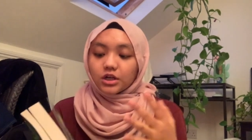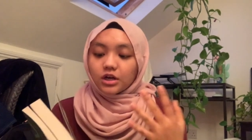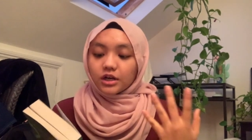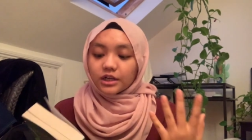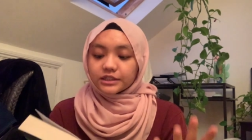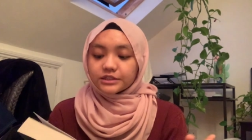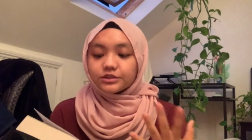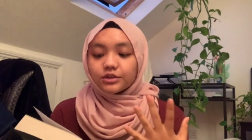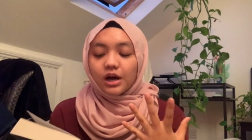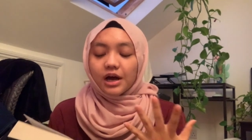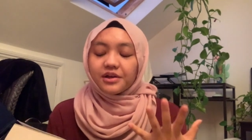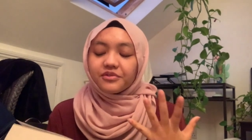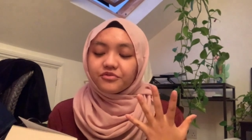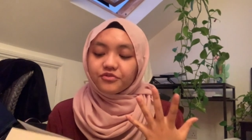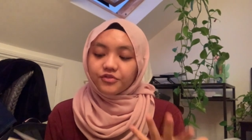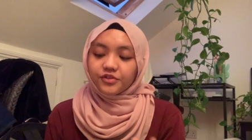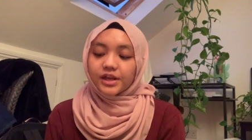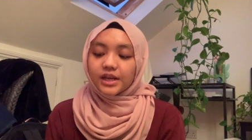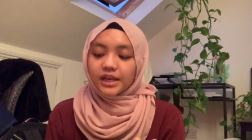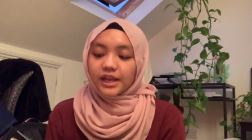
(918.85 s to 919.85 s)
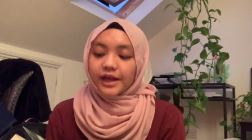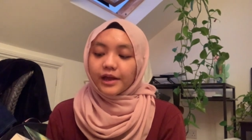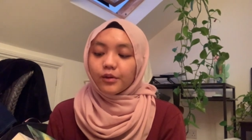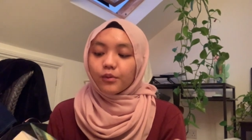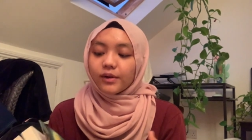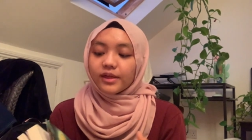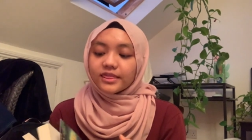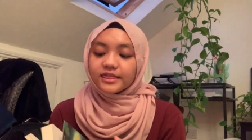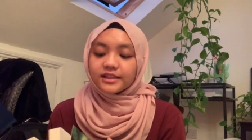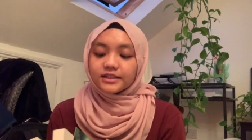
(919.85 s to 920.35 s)
Okay, so I feel like
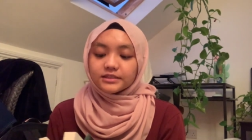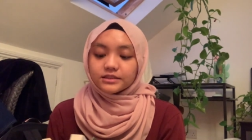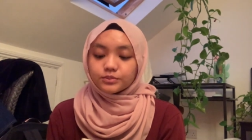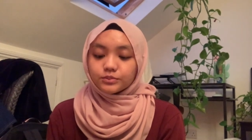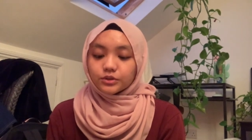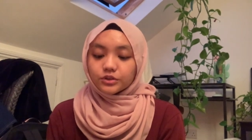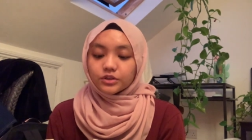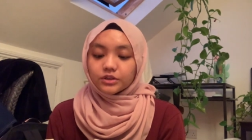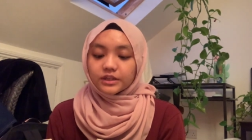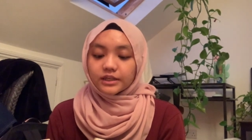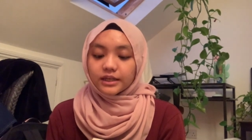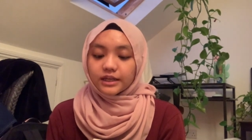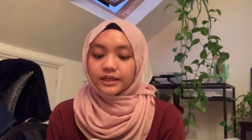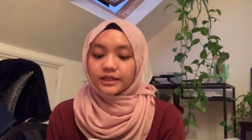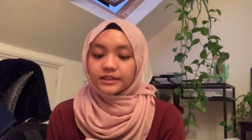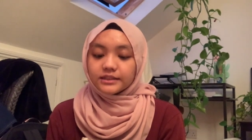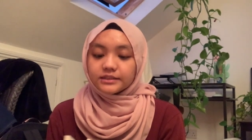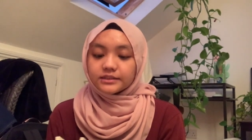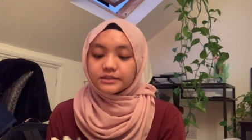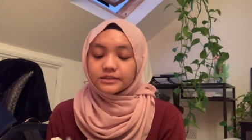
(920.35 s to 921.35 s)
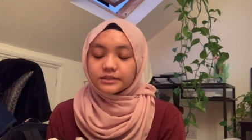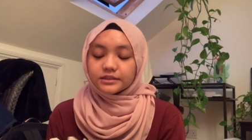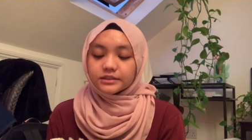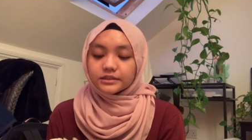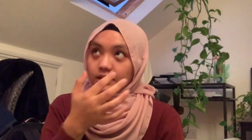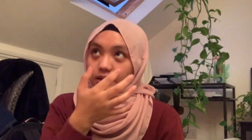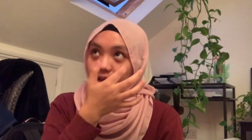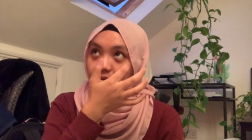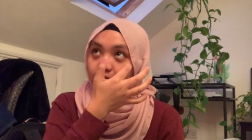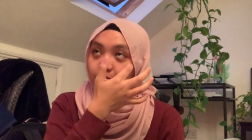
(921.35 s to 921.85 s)
with this book, it's,
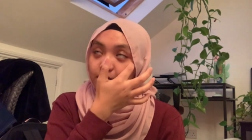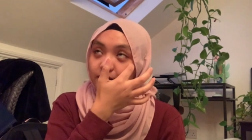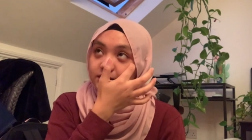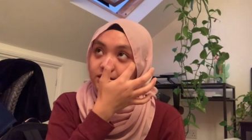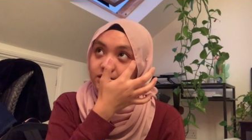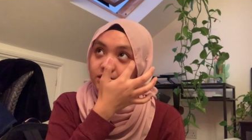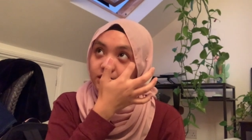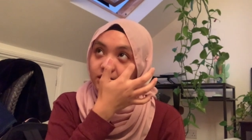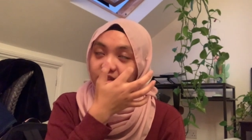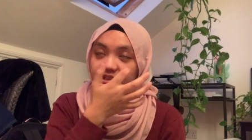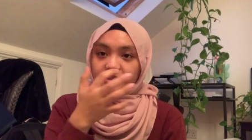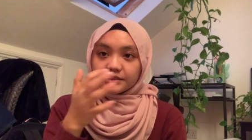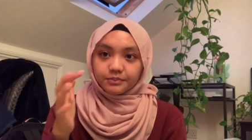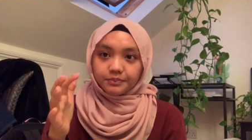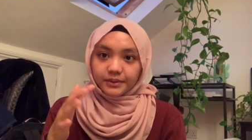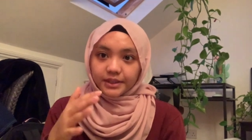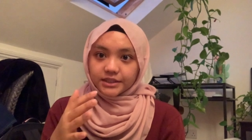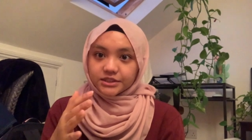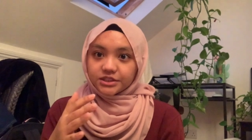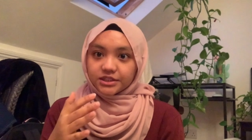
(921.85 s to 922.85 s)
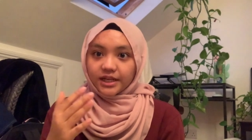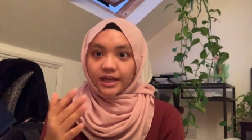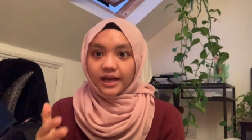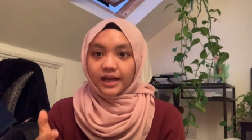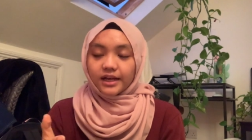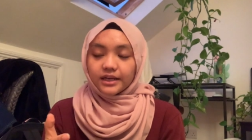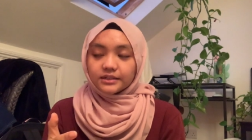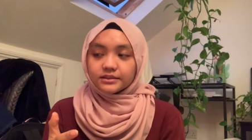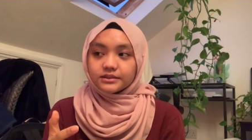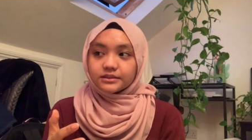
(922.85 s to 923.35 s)
like I mentioned, it's pitched
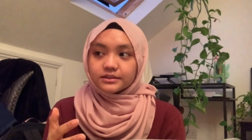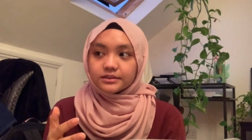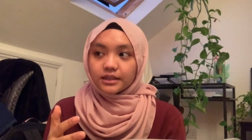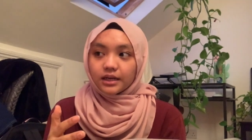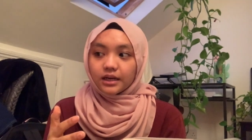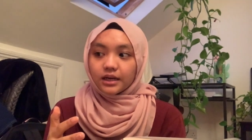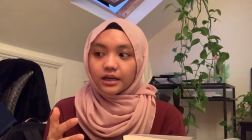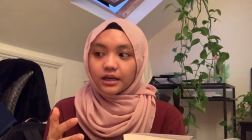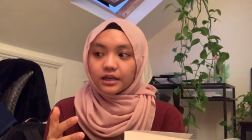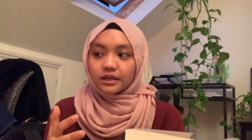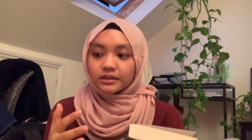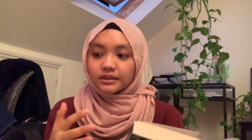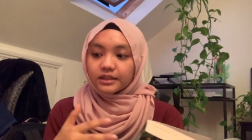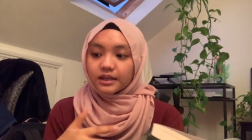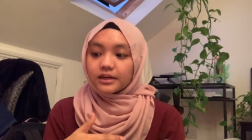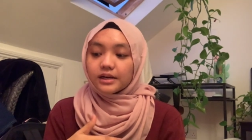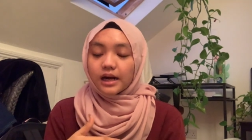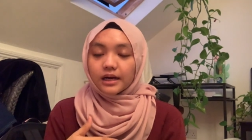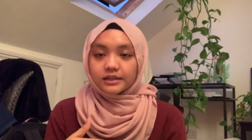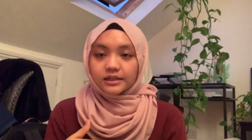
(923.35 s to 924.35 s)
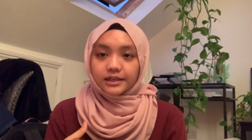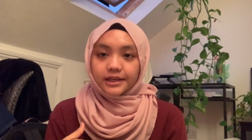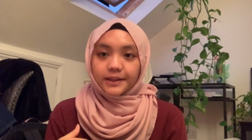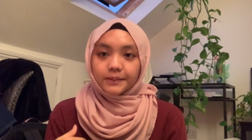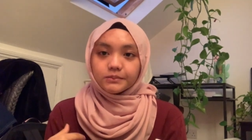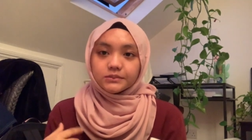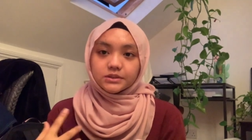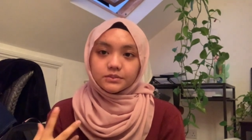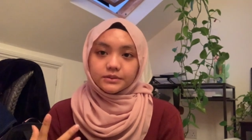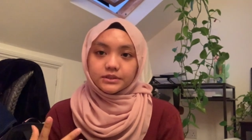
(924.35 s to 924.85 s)
as uh, The Hunger
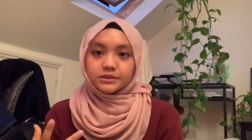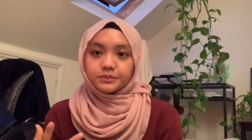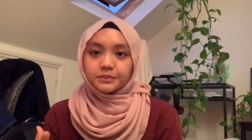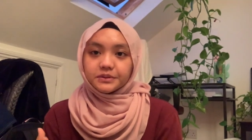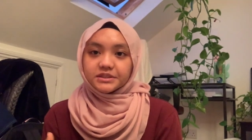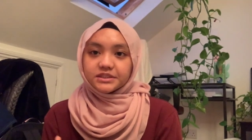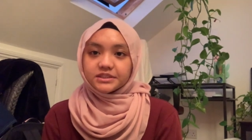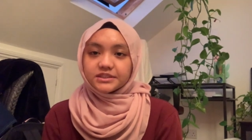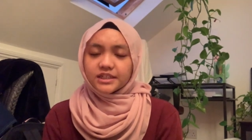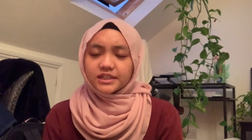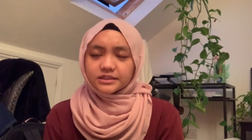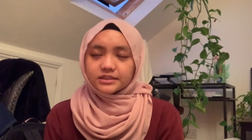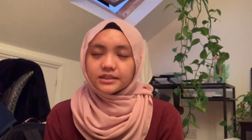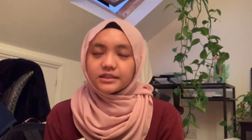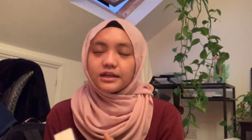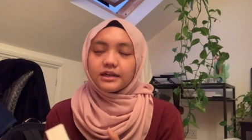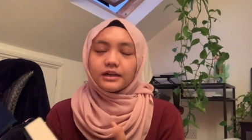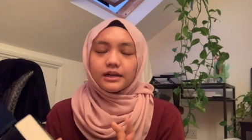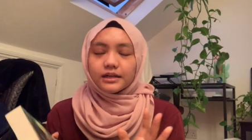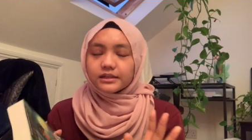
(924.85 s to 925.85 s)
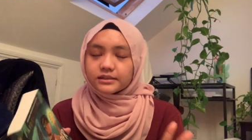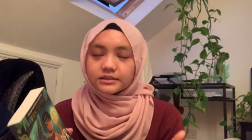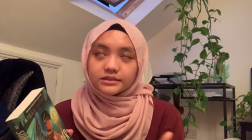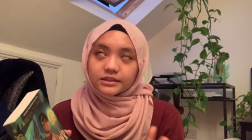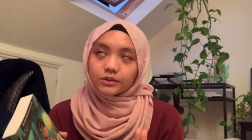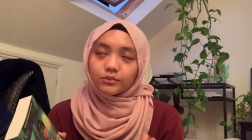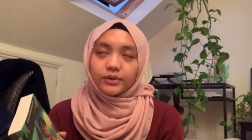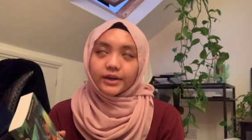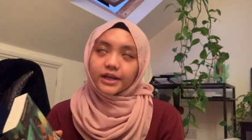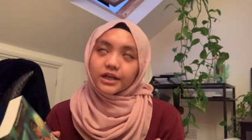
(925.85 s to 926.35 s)
Games meets Percy Jackson and I
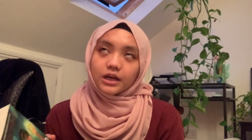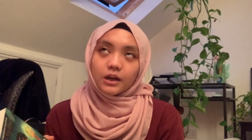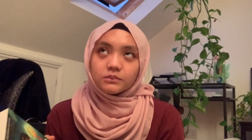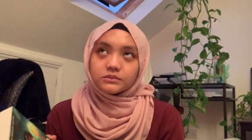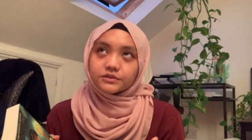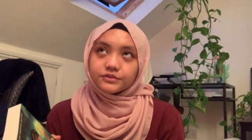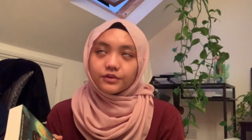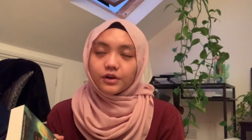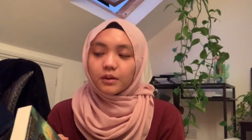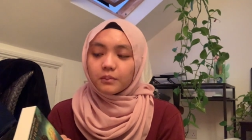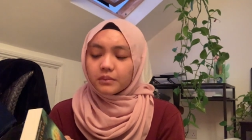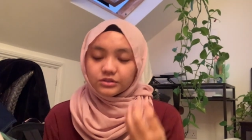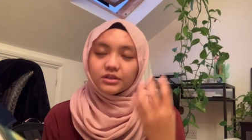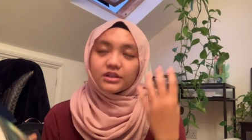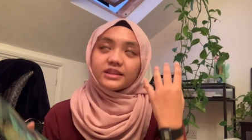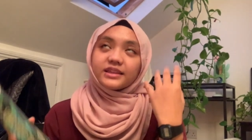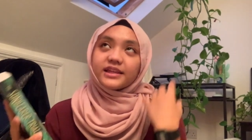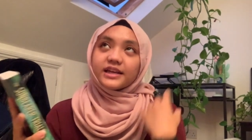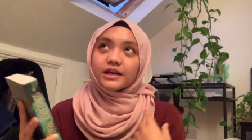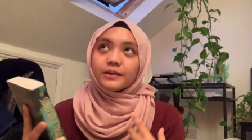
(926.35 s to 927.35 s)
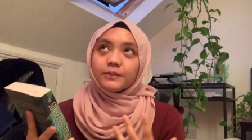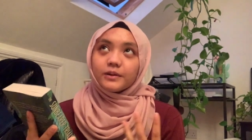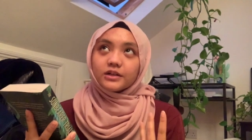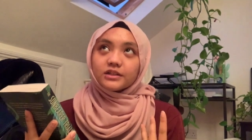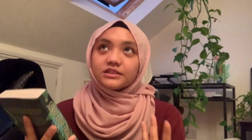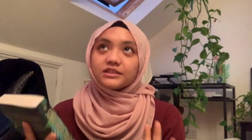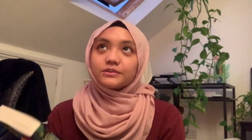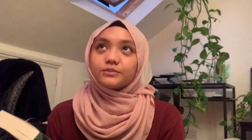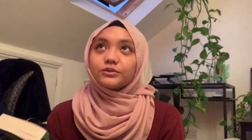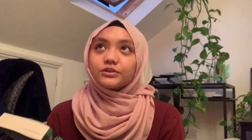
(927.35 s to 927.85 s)
understand where it comes from. But the thing about
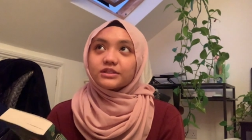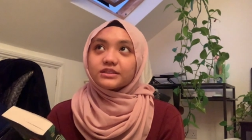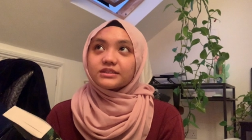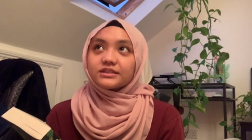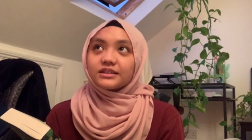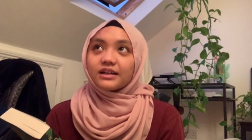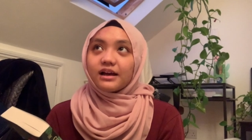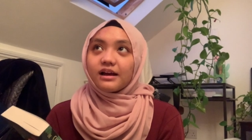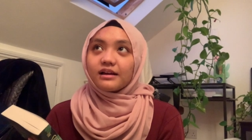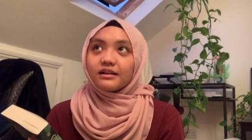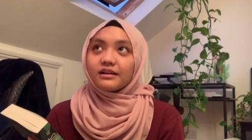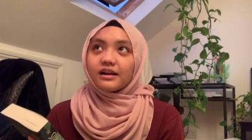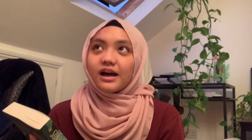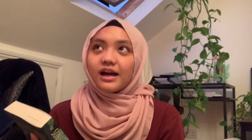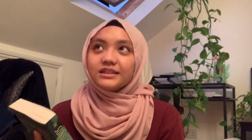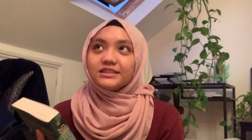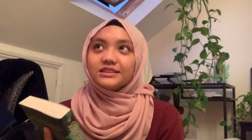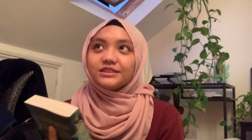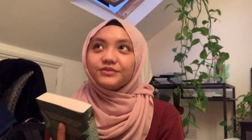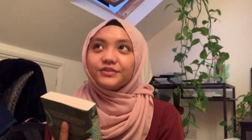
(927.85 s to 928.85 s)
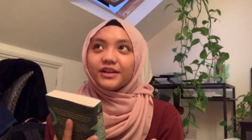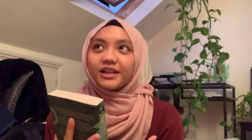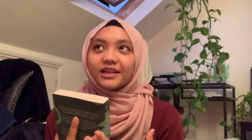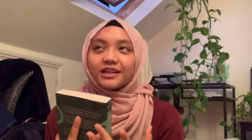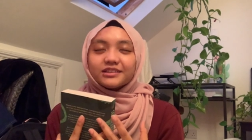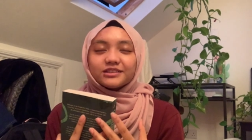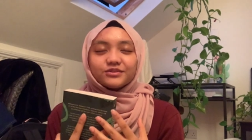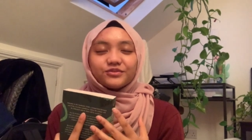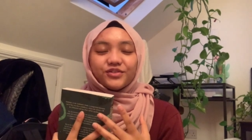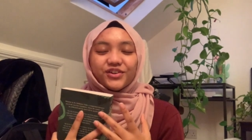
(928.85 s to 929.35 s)
this book is that I just feel like
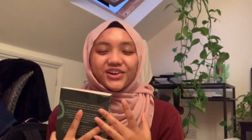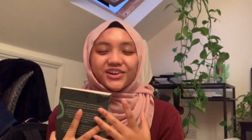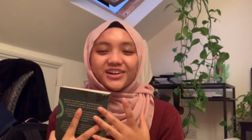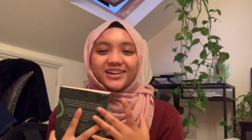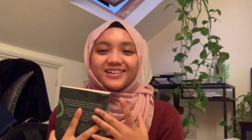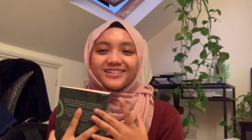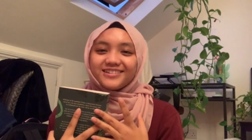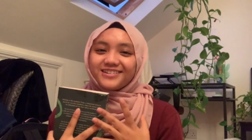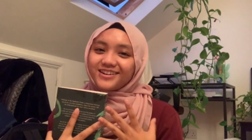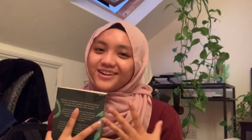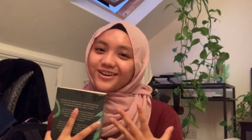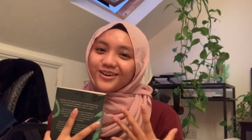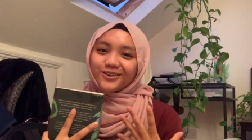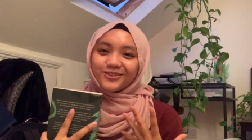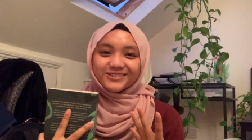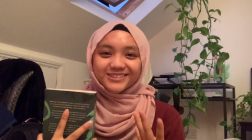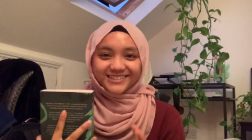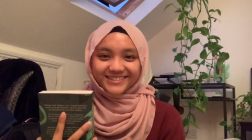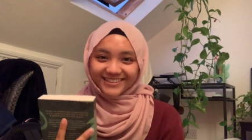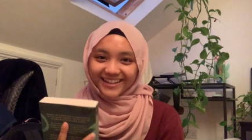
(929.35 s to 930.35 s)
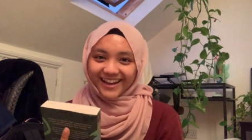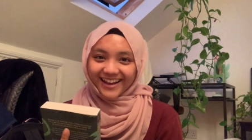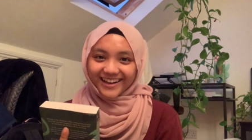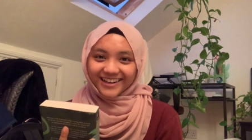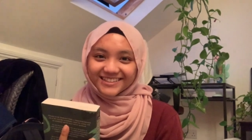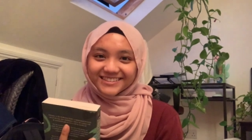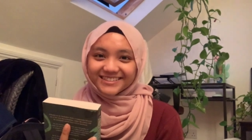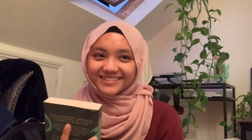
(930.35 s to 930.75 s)
it's very low stakes.